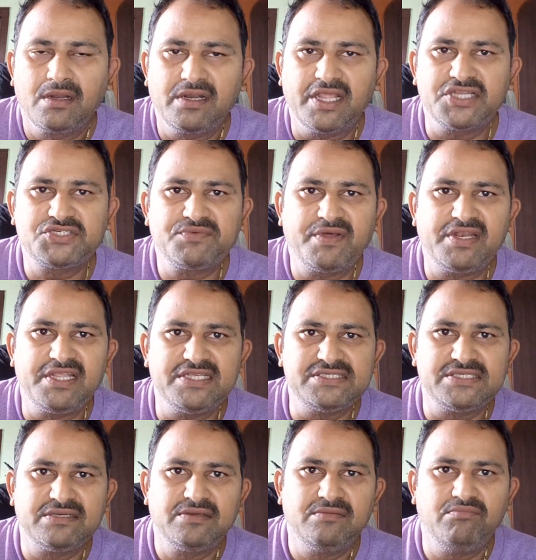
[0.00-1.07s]
Next one
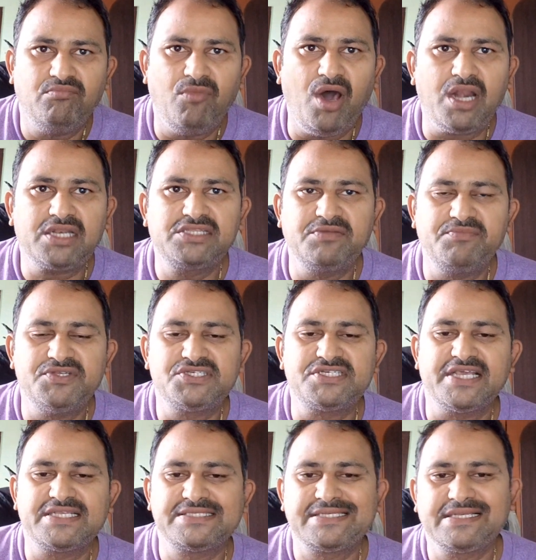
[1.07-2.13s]
is mark the
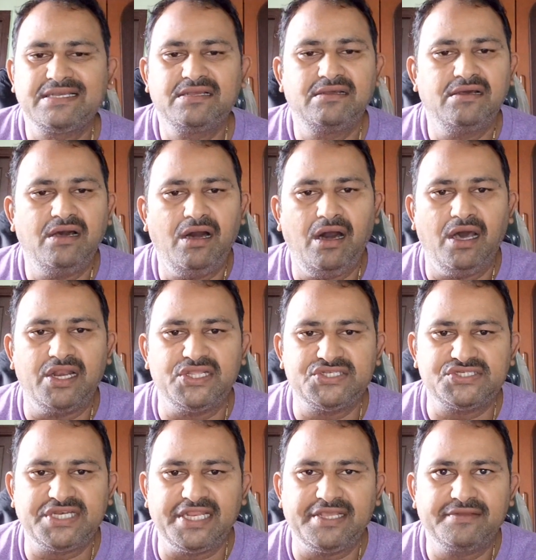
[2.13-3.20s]
mistakes
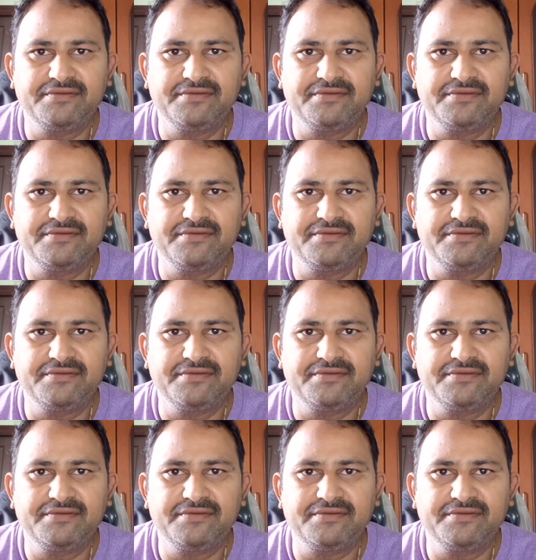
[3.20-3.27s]
honestly.